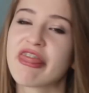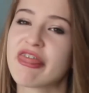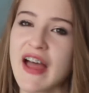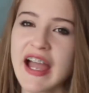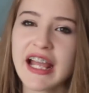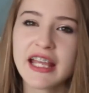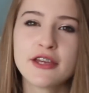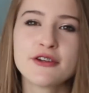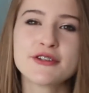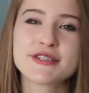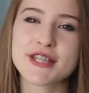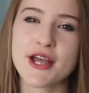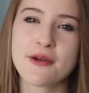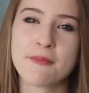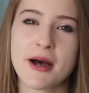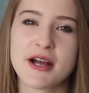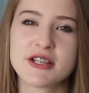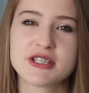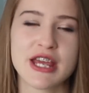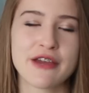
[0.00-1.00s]
thank you so
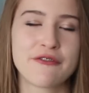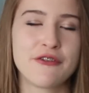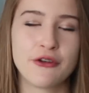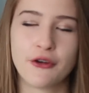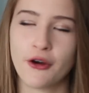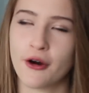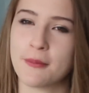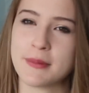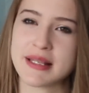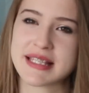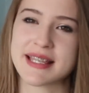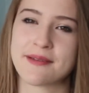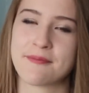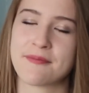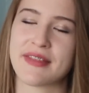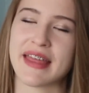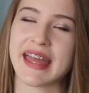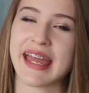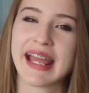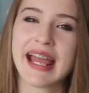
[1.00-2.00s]
much if you got me
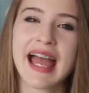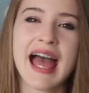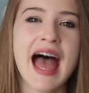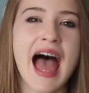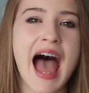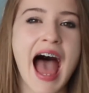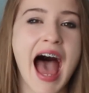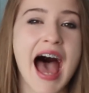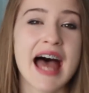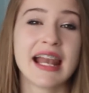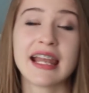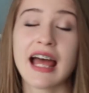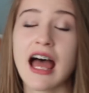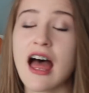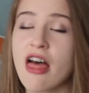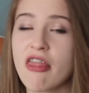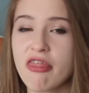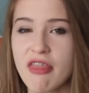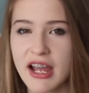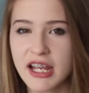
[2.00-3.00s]
something, and
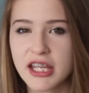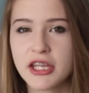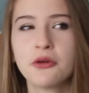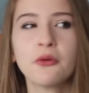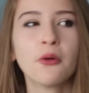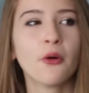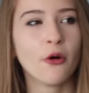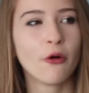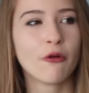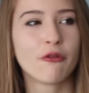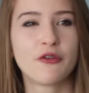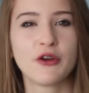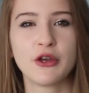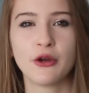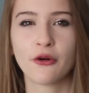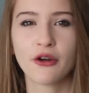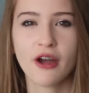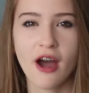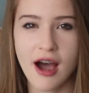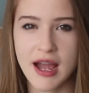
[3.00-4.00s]
thank you all for
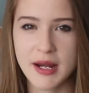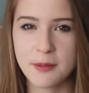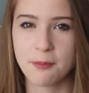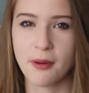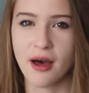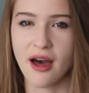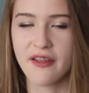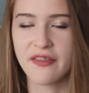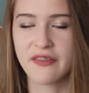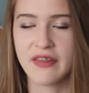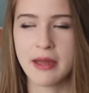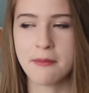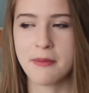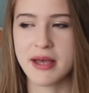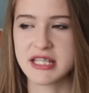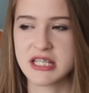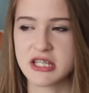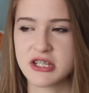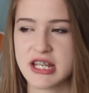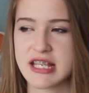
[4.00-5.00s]
your kind birthday
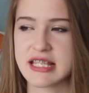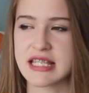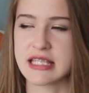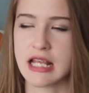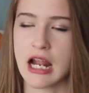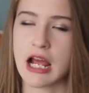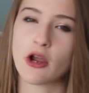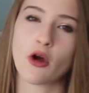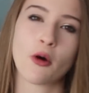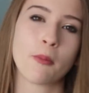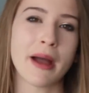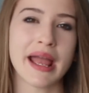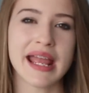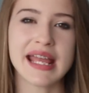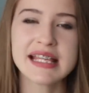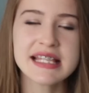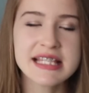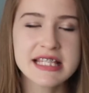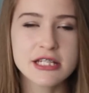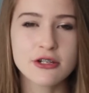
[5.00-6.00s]
messages like on my
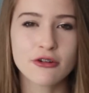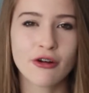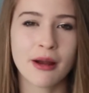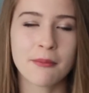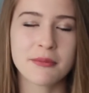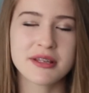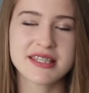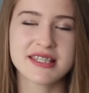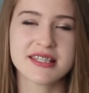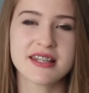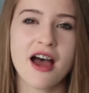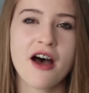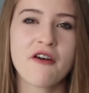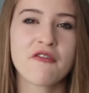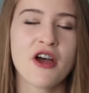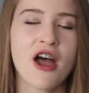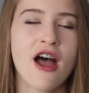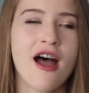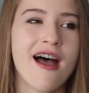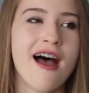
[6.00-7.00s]
Instagram and
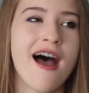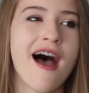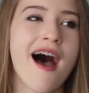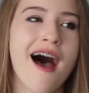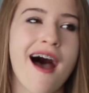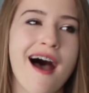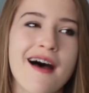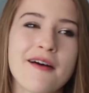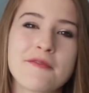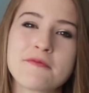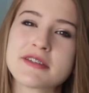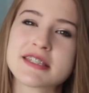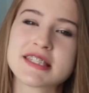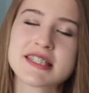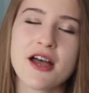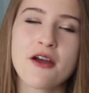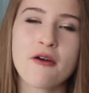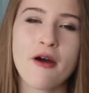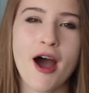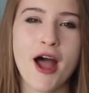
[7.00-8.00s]
stuff.
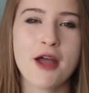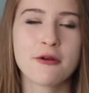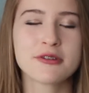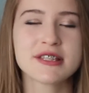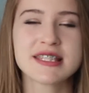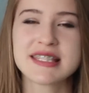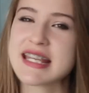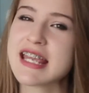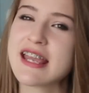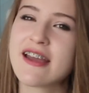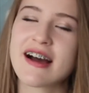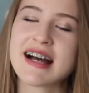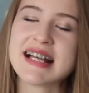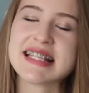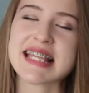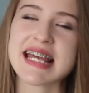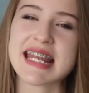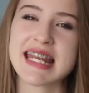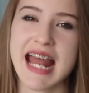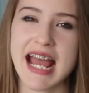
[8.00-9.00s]
So I will see you
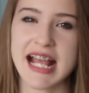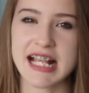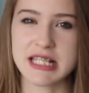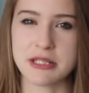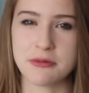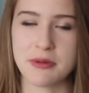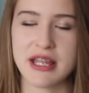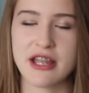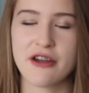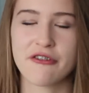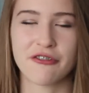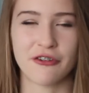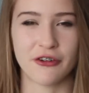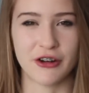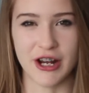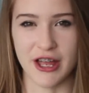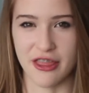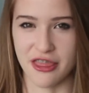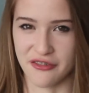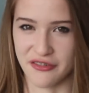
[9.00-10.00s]
guys next week for
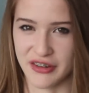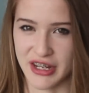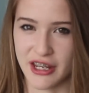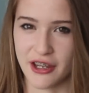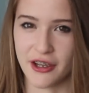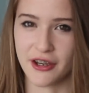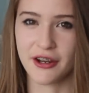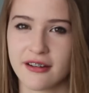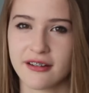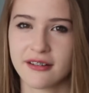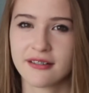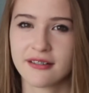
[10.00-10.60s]
another video.